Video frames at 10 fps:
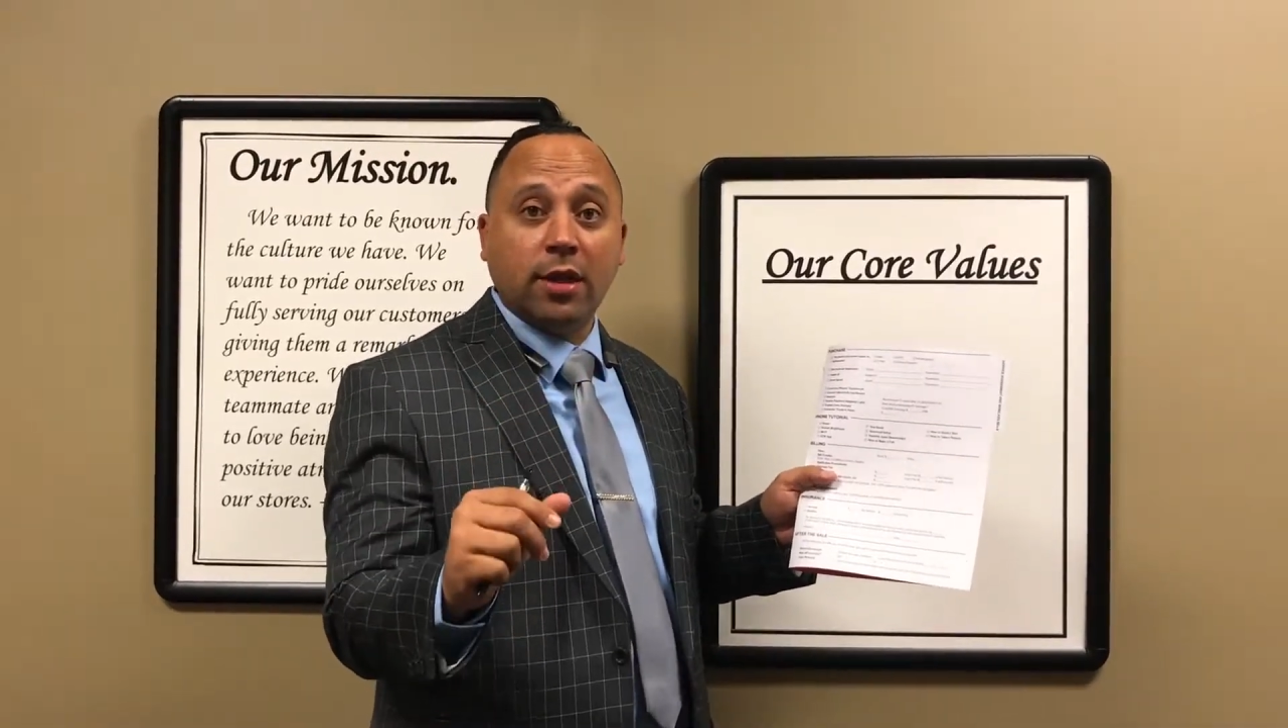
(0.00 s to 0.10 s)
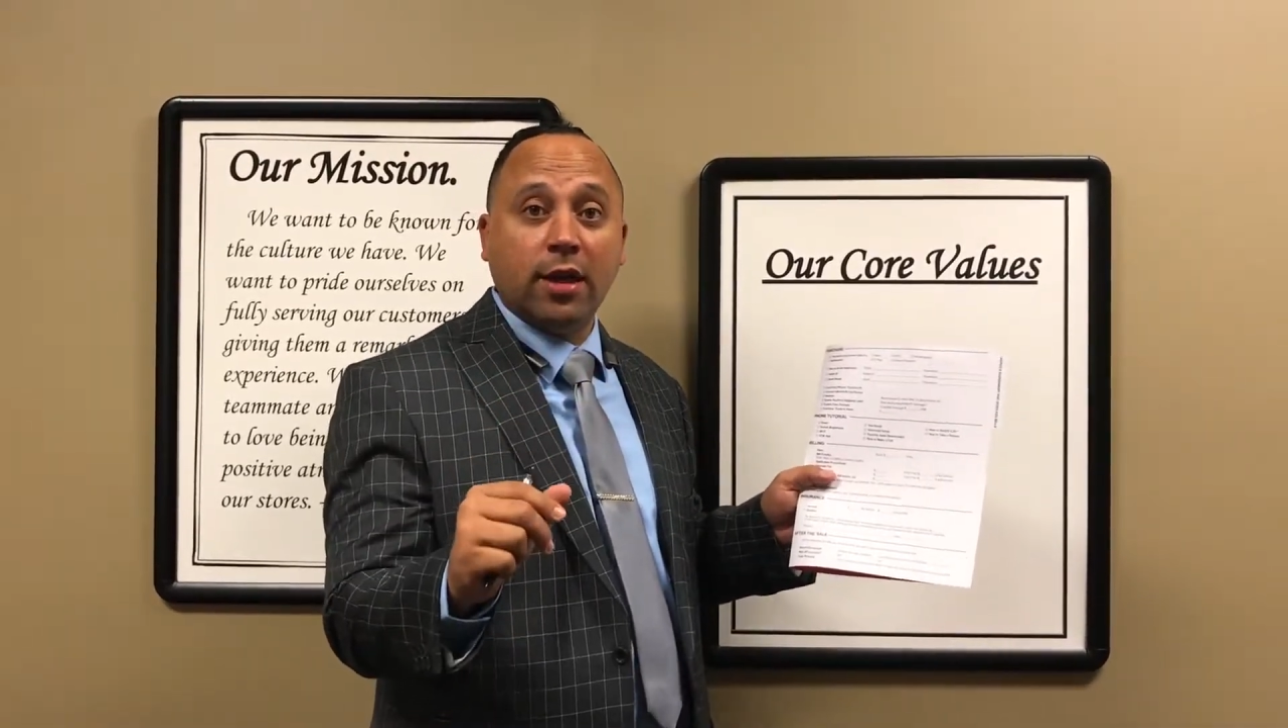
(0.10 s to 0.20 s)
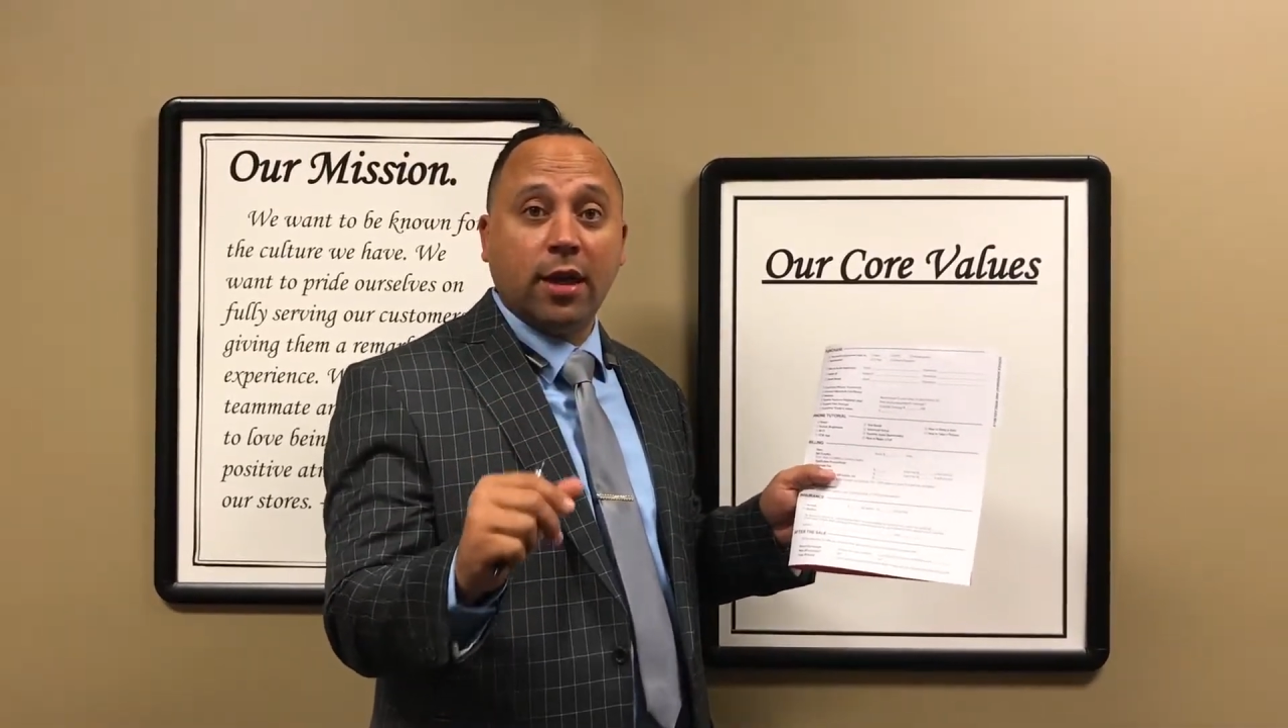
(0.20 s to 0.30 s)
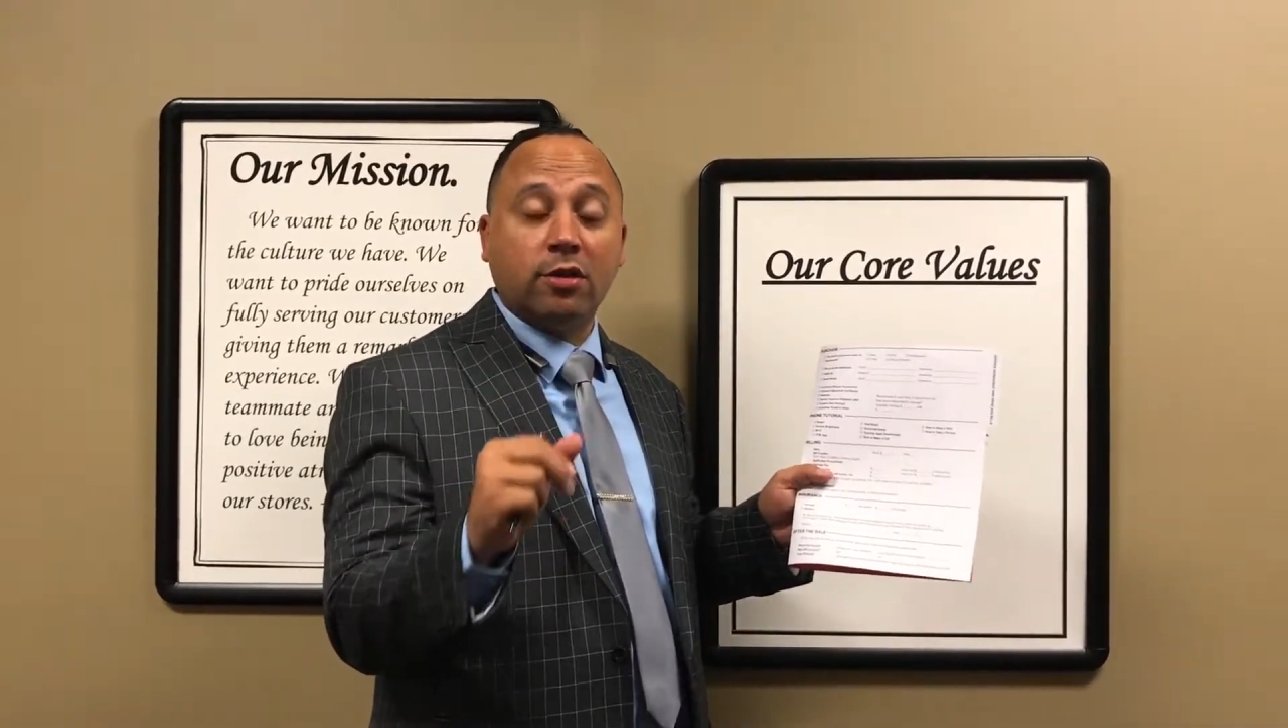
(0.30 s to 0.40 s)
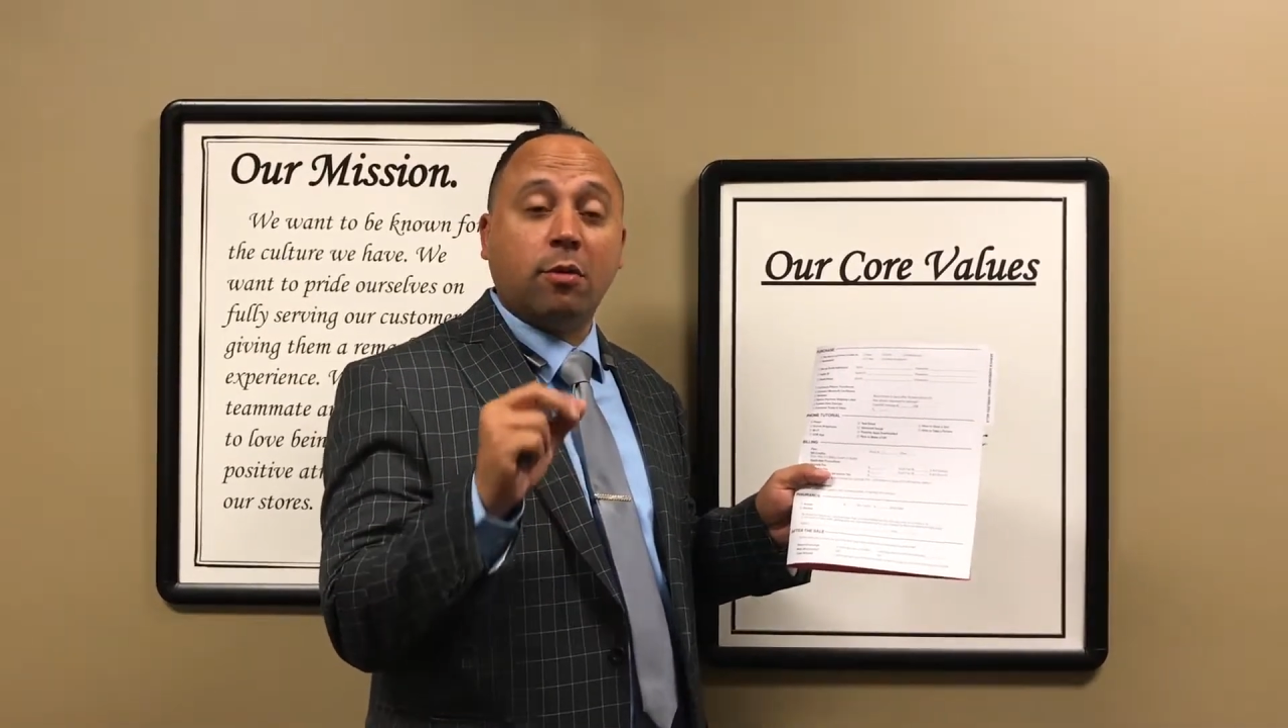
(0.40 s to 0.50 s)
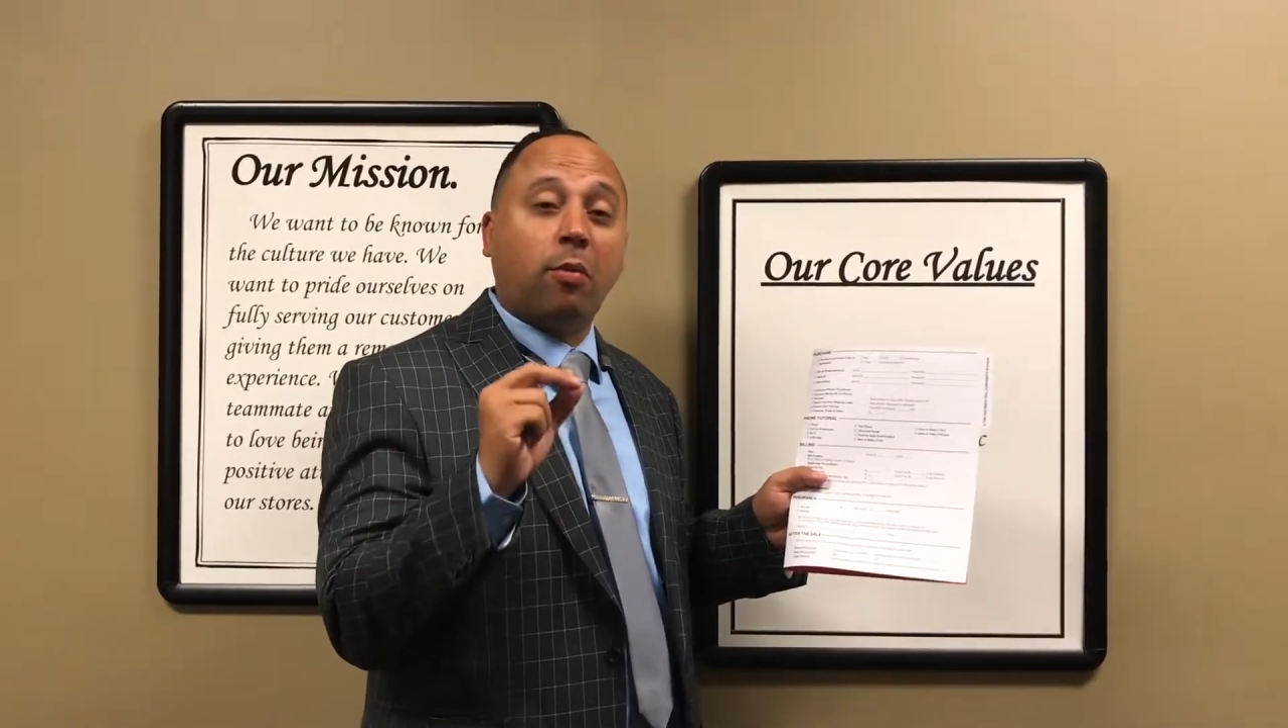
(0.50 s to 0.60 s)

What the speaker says: in and there's a